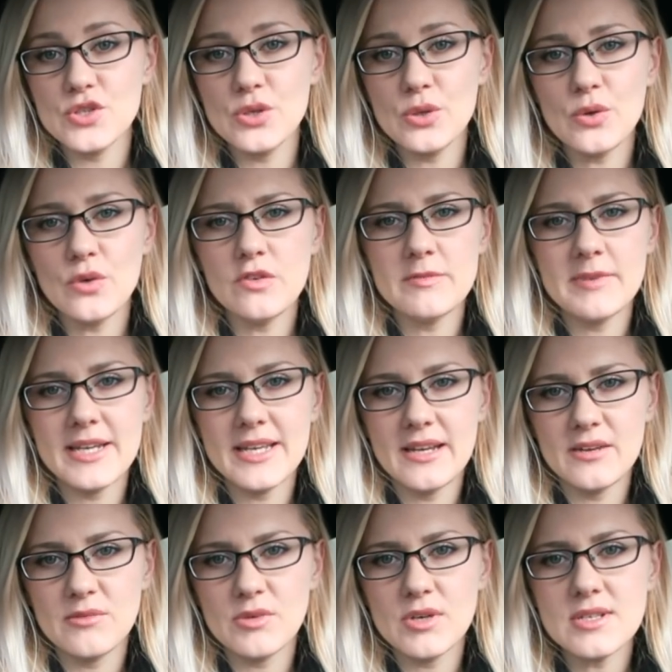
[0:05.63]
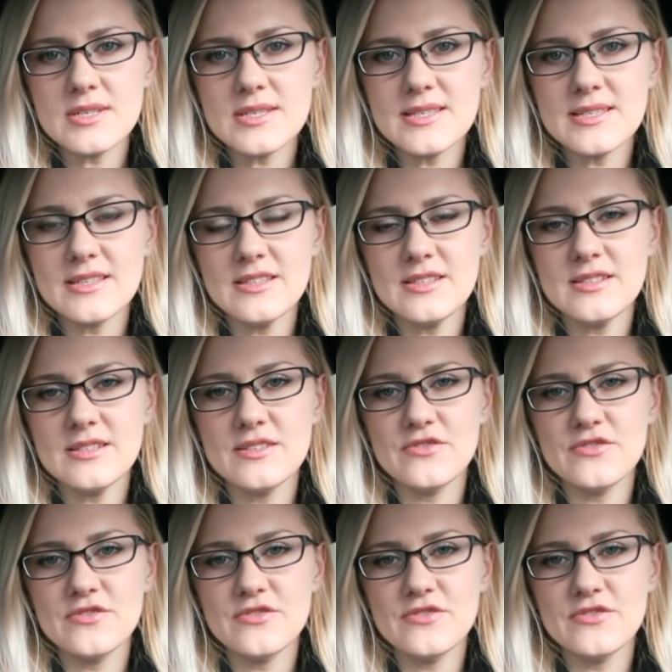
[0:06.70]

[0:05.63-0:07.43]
two of my cameras and